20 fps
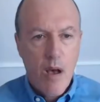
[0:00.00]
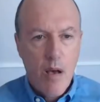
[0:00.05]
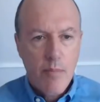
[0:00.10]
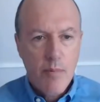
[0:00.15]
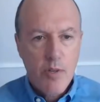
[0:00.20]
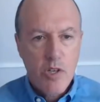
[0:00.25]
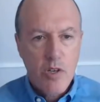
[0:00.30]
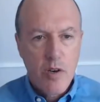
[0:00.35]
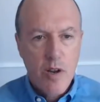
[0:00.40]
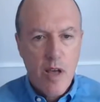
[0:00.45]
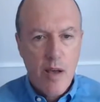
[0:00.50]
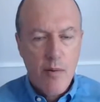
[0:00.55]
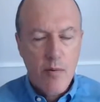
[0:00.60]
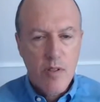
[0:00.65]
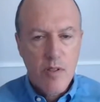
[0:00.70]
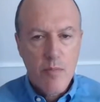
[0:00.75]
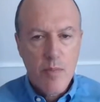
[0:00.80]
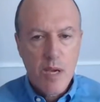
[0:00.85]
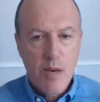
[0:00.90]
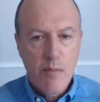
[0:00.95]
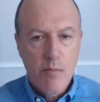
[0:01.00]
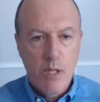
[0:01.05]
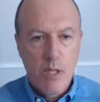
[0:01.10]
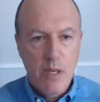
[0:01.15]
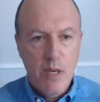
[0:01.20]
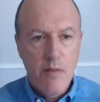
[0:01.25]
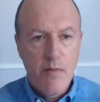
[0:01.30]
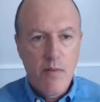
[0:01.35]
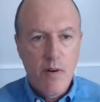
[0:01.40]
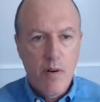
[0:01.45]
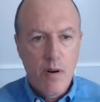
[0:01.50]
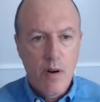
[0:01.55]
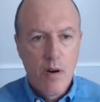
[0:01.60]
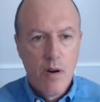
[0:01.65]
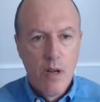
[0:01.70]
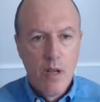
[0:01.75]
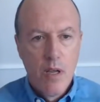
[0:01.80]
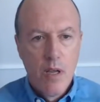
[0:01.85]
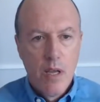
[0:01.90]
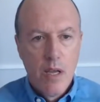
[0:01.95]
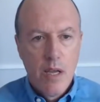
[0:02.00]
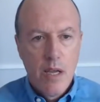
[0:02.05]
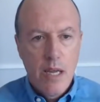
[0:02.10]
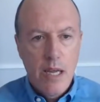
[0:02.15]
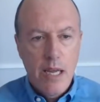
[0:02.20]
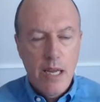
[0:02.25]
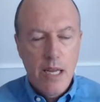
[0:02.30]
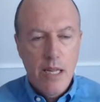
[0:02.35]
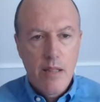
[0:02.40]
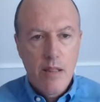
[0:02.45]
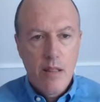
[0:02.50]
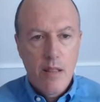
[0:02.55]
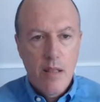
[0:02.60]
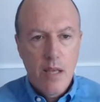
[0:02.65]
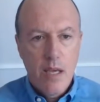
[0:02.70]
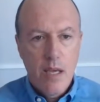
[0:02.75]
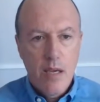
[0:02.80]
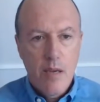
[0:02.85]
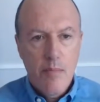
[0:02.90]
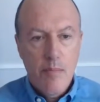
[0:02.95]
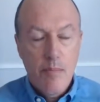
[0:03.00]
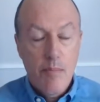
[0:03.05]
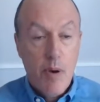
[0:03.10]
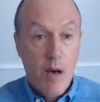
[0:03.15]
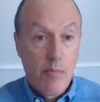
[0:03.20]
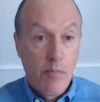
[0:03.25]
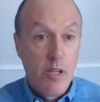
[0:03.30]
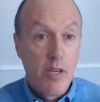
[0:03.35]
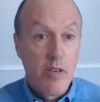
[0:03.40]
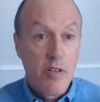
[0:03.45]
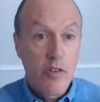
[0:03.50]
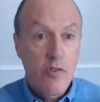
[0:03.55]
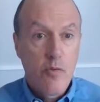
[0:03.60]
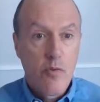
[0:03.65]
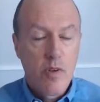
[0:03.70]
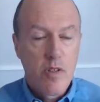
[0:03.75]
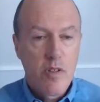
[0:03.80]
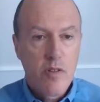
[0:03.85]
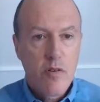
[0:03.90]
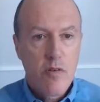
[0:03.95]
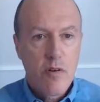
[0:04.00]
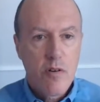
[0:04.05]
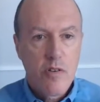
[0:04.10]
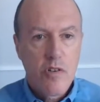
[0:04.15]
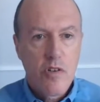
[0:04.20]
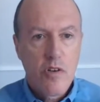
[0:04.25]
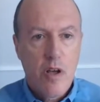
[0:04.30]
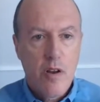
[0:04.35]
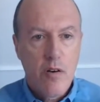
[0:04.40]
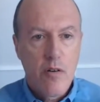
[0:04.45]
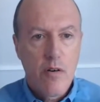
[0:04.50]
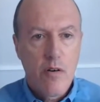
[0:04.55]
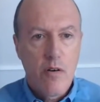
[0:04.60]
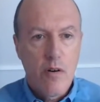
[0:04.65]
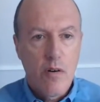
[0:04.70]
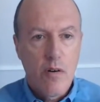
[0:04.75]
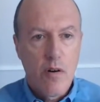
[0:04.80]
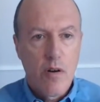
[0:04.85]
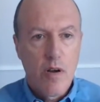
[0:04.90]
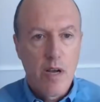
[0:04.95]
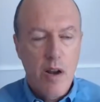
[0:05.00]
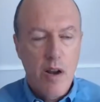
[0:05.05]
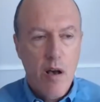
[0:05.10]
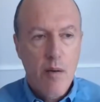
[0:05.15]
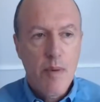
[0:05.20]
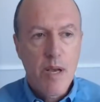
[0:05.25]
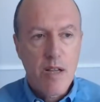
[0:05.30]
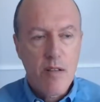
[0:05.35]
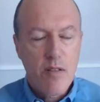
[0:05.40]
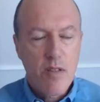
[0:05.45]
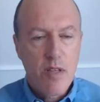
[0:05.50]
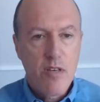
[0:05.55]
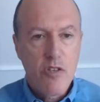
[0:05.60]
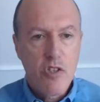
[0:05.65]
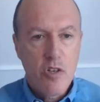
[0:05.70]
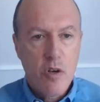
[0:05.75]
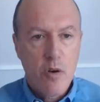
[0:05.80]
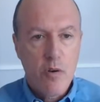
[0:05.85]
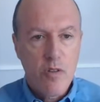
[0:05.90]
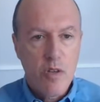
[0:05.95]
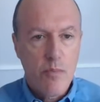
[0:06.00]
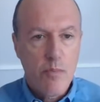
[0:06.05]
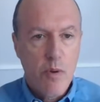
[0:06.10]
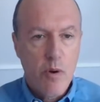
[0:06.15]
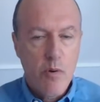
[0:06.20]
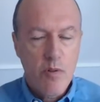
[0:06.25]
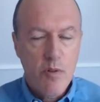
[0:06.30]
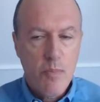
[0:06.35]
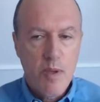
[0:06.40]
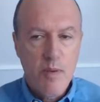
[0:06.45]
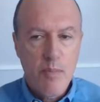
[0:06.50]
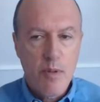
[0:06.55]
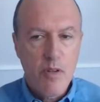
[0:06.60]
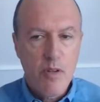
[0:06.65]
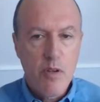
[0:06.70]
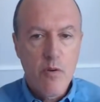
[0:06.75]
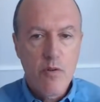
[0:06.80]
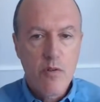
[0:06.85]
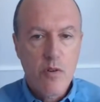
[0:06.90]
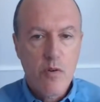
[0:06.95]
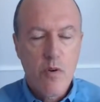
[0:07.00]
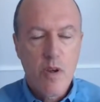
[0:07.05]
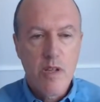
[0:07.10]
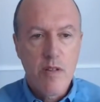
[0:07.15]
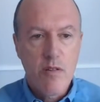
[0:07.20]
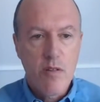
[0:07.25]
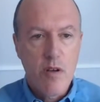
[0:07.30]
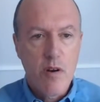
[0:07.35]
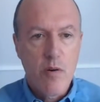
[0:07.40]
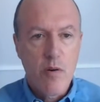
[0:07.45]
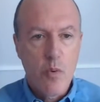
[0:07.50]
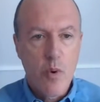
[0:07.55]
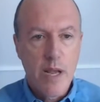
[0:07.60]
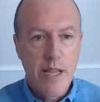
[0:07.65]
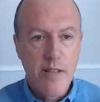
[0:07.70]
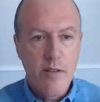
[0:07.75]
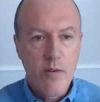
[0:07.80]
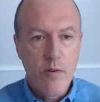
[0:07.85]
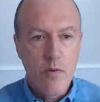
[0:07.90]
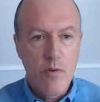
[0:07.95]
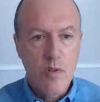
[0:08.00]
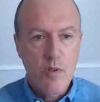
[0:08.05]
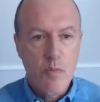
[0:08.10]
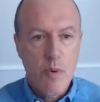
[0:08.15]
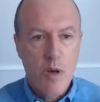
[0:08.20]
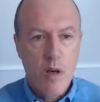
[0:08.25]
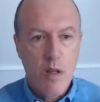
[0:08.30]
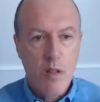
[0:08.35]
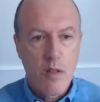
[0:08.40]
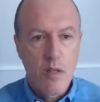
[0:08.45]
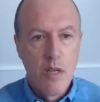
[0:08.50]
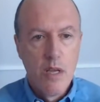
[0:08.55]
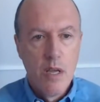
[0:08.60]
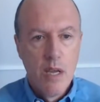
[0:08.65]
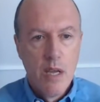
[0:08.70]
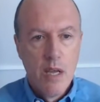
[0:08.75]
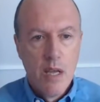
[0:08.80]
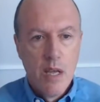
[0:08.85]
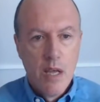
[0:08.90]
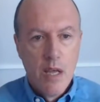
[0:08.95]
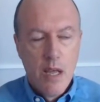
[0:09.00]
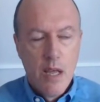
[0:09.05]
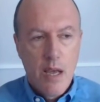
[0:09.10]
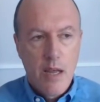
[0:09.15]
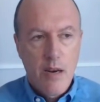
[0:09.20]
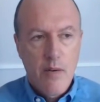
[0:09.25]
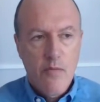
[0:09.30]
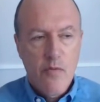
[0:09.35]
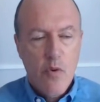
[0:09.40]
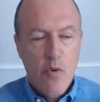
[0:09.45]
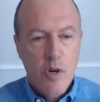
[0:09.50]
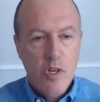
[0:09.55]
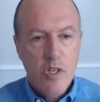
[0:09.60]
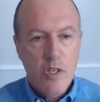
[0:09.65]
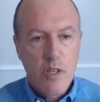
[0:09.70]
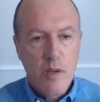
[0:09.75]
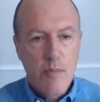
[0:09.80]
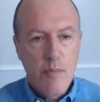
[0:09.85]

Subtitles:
option, I was a big believer in the published research on ergonomics that shows that most people use screens that are way too small. And unfortunately,